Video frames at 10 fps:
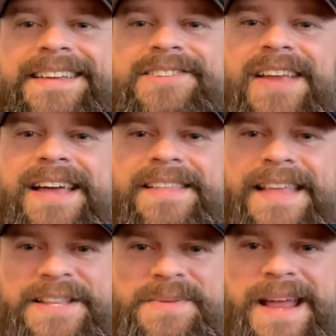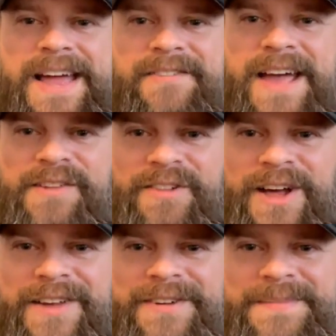So yeah, that's what I have. Kind of a
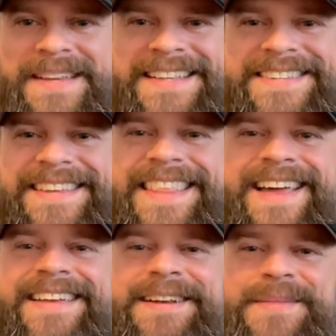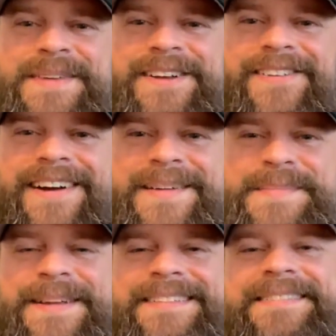lot of updates. That ended up being a lot,
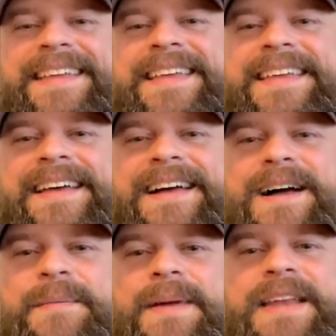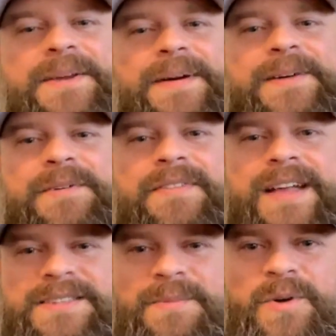but anyway, we've
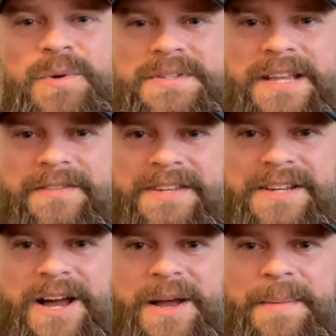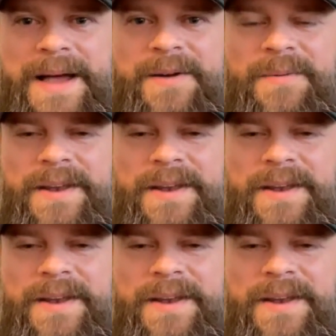got some cool stuff to talk about.